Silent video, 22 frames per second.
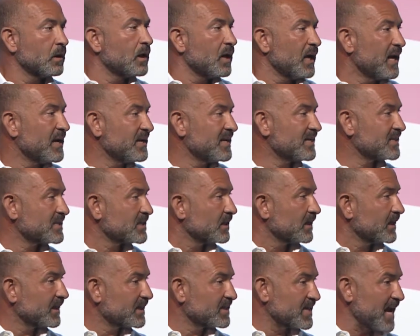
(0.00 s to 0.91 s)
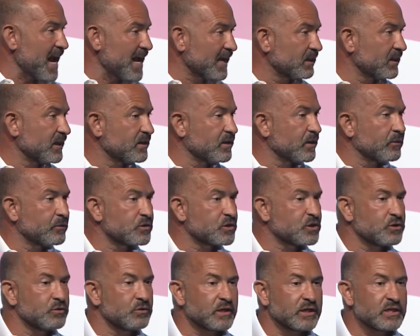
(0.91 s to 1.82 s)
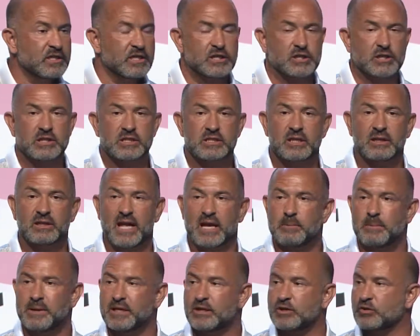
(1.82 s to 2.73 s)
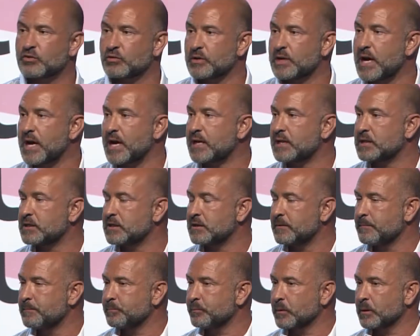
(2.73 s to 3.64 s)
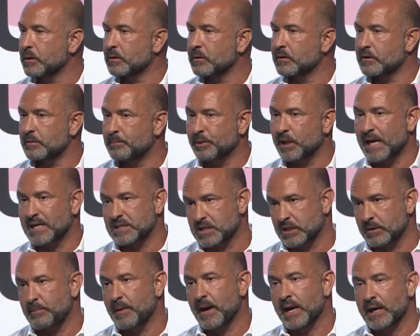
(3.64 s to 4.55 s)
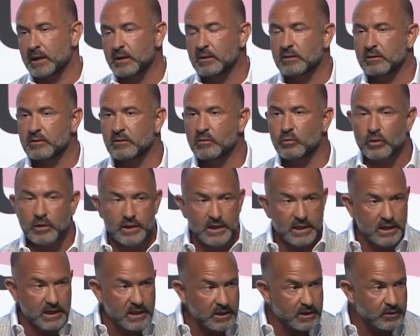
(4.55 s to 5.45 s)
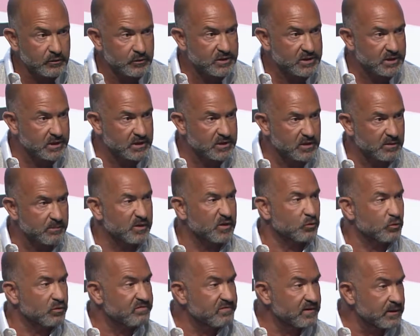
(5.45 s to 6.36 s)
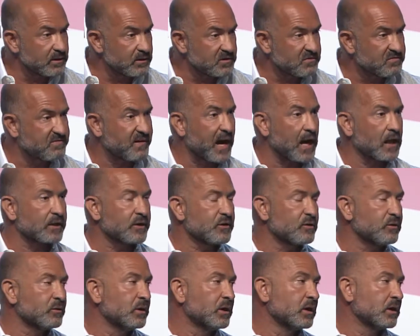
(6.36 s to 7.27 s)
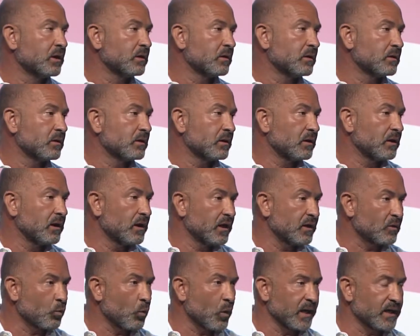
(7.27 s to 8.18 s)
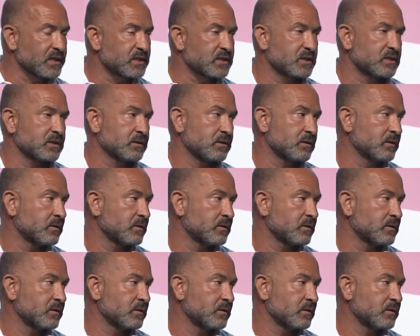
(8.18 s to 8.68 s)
And it's exactly those two conditions that led me to create the Plastic Bank. We're an ecosystem that reveals value in waste.